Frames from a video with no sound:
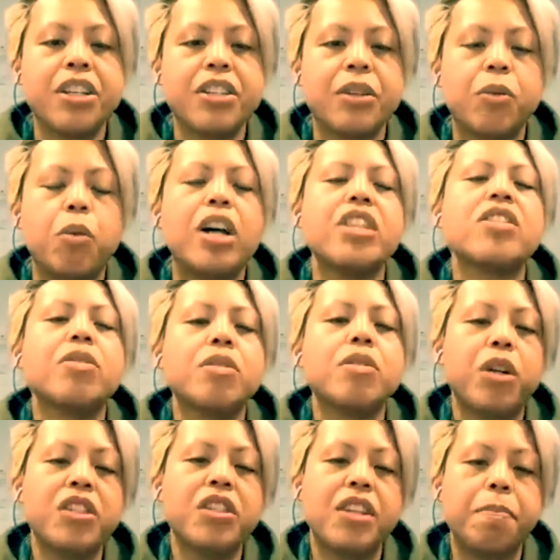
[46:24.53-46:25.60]
What's
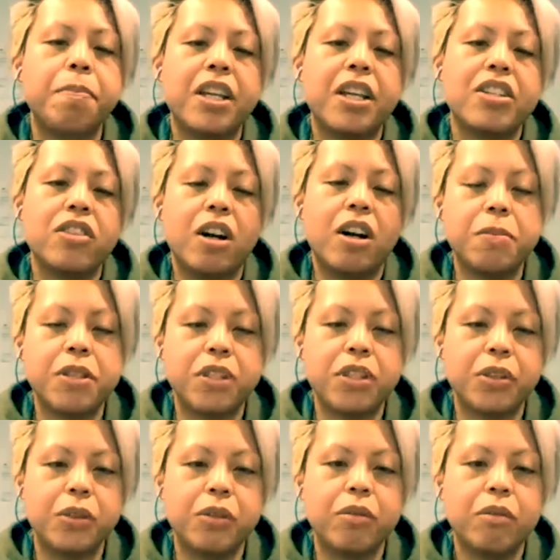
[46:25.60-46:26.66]
their biggest obstacle?